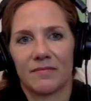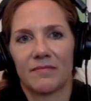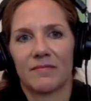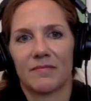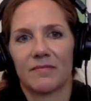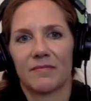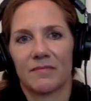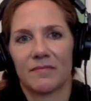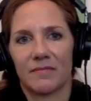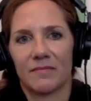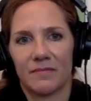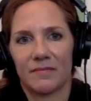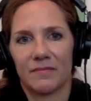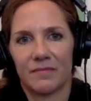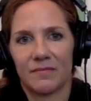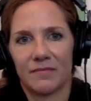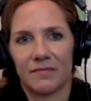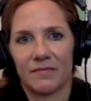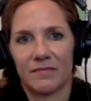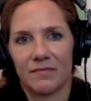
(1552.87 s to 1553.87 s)

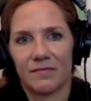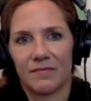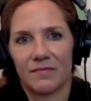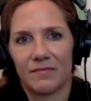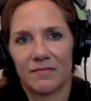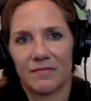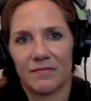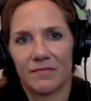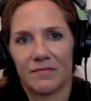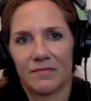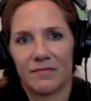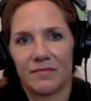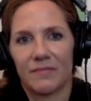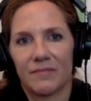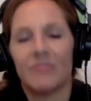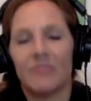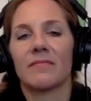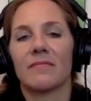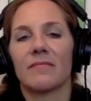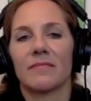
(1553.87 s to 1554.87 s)

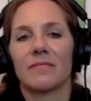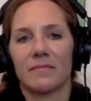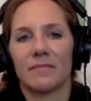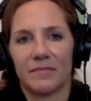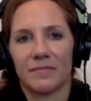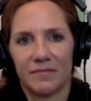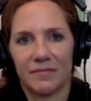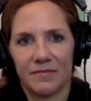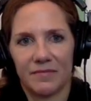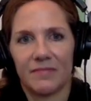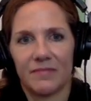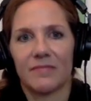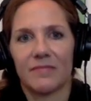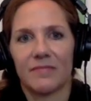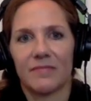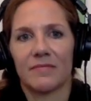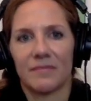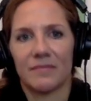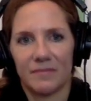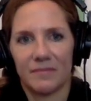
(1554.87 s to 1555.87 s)

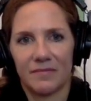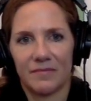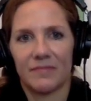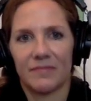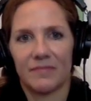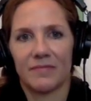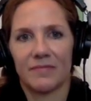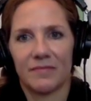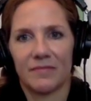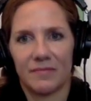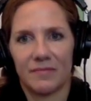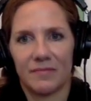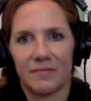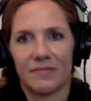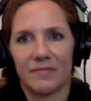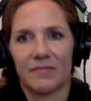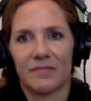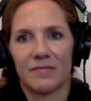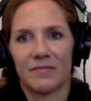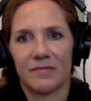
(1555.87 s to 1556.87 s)

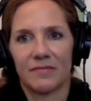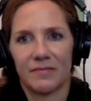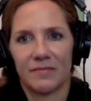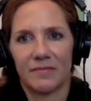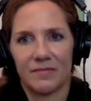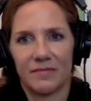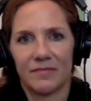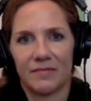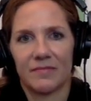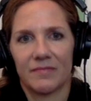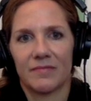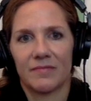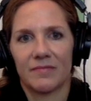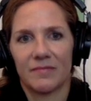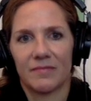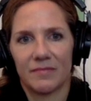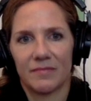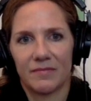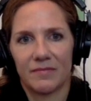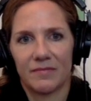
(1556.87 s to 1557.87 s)

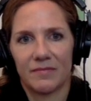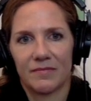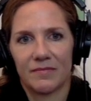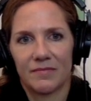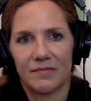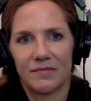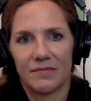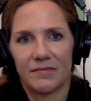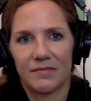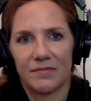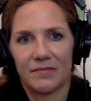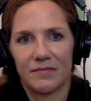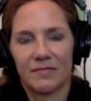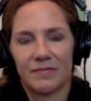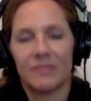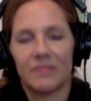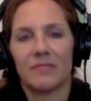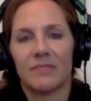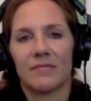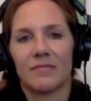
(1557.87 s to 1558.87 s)

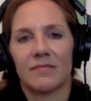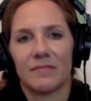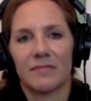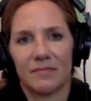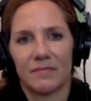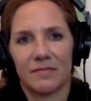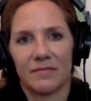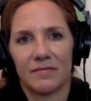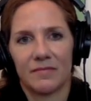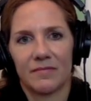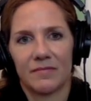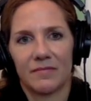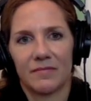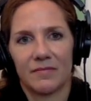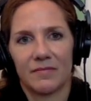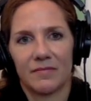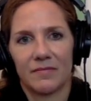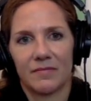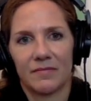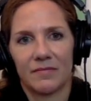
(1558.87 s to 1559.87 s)

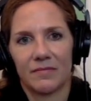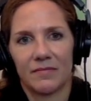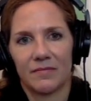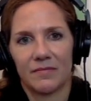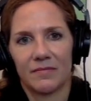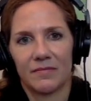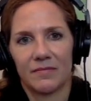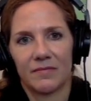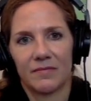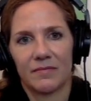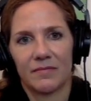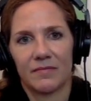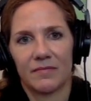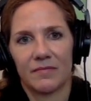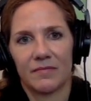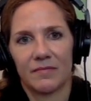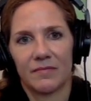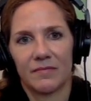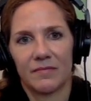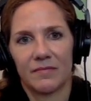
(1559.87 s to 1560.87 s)
(not speaking)